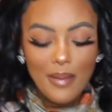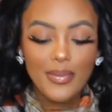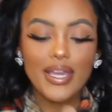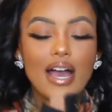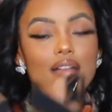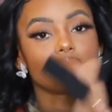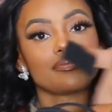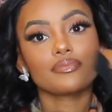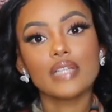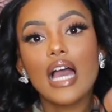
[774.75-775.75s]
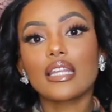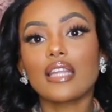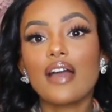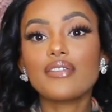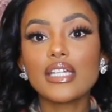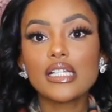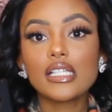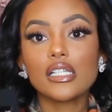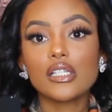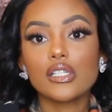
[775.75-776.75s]
But yeah, Love
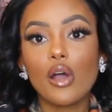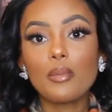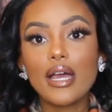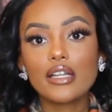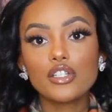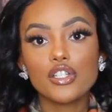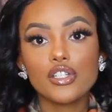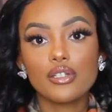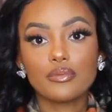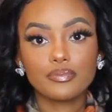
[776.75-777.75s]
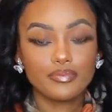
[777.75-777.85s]
these so much.